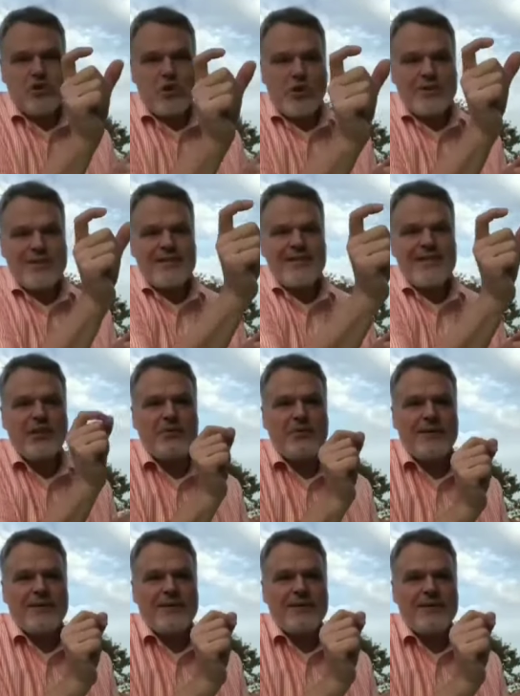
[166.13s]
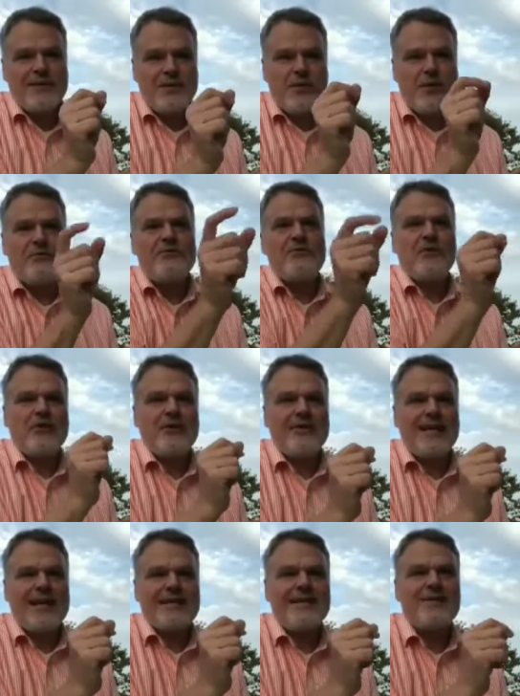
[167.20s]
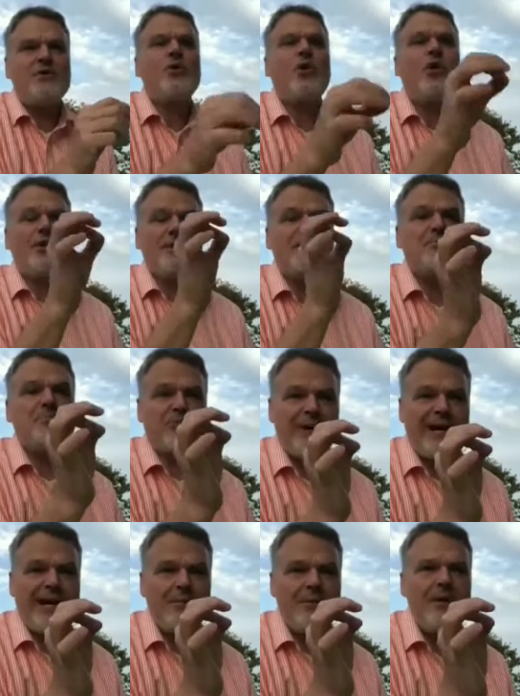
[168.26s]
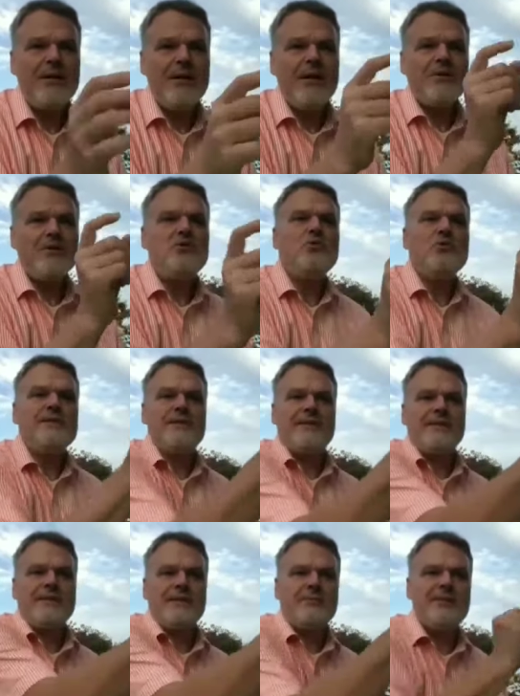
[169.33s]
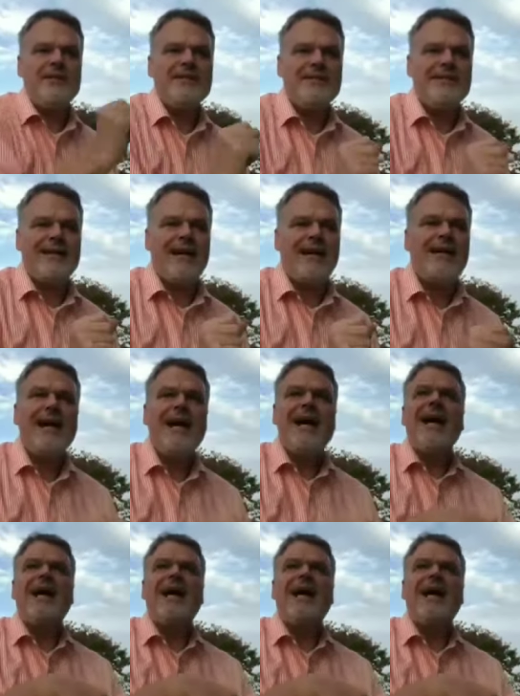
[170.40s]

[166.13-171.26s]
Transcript: short sequences of nucleic acid called primer, used in the P C R,